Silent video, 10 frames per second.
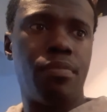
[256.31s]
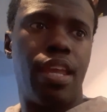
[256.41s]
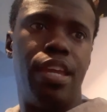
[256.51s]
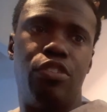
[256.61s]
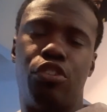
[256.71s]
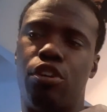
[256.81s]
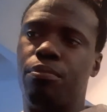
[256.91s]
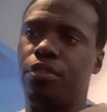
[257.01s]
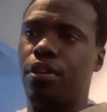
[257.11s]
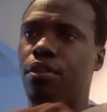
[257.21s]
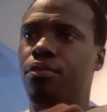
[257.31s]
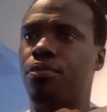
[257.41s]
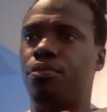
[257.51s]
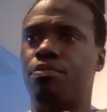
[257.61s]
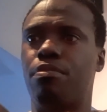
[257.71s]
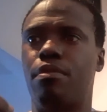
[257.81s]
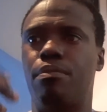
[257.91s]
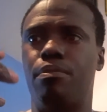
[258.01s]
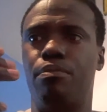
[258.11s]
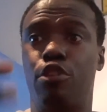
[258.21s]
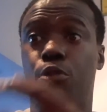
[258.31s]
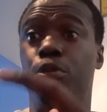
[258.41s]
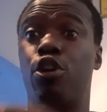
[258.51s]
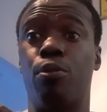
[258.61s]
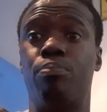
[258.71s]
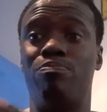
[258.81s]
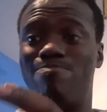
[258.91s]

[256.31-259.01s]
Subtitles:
in terms of your